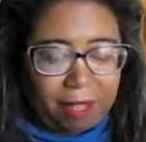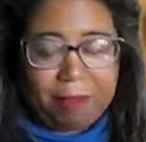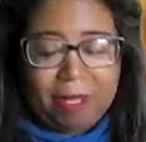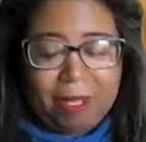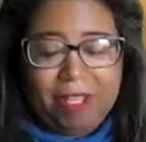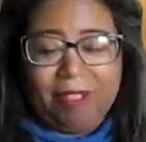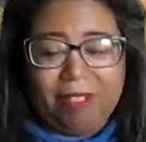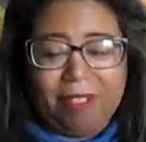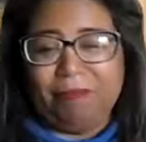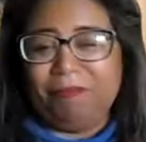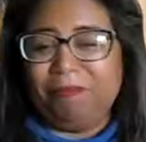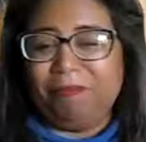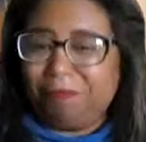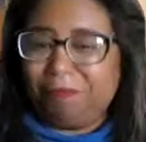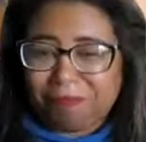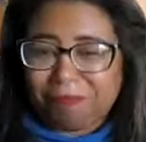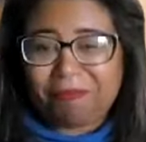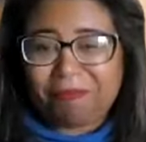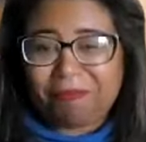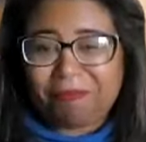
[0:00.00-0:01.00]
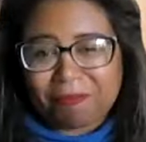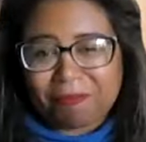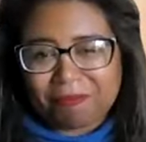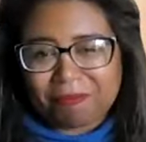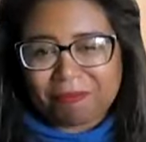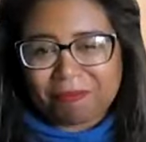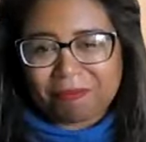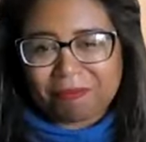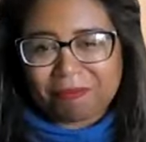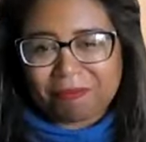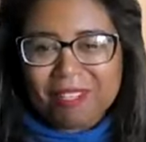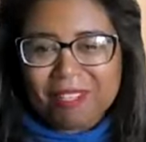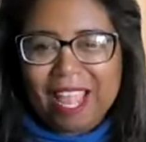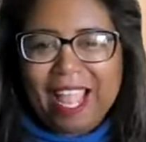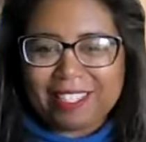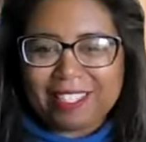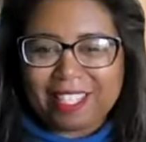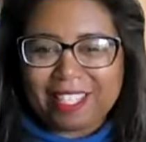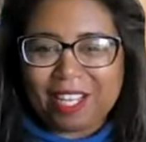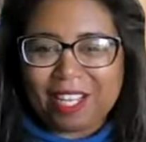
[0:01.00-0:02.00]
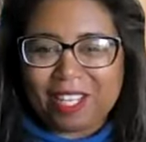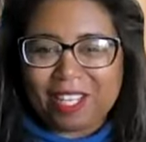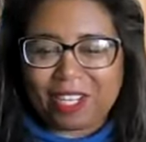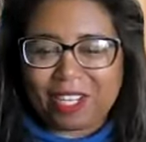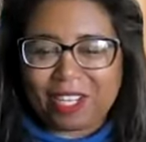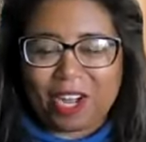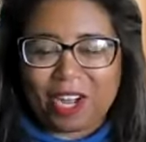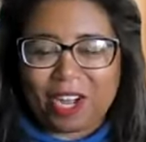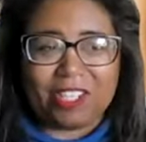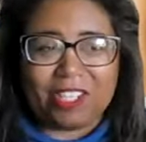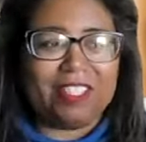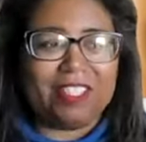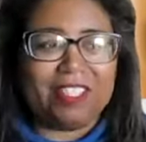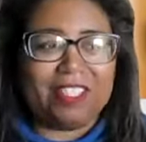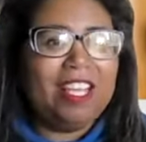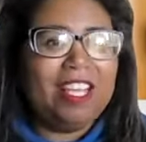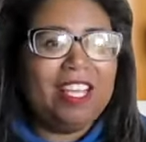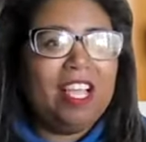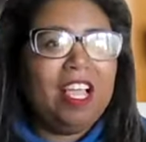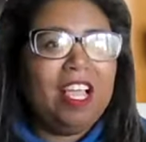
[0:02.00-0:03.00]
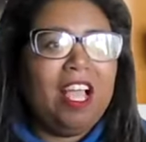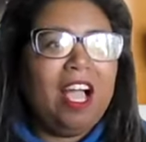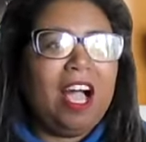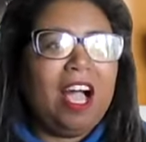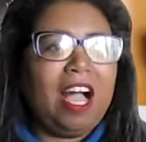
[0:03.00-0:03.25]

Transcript: time? Hence the cards.